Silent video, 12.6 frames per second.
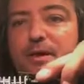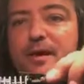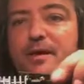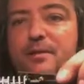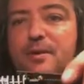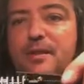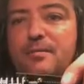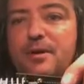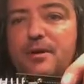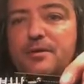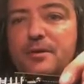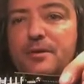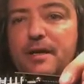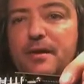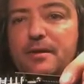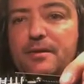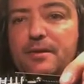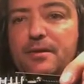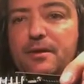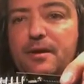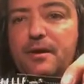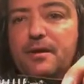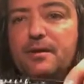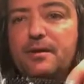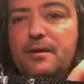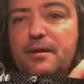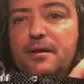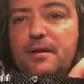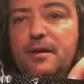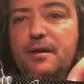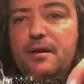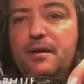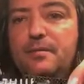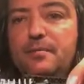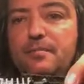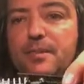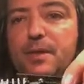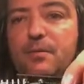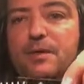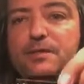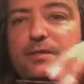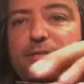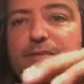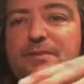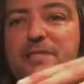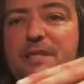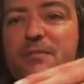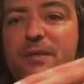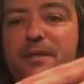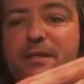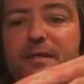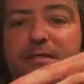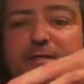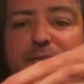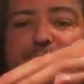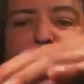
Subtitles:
I really like the way the bar turned out on the car. The questions I've seen with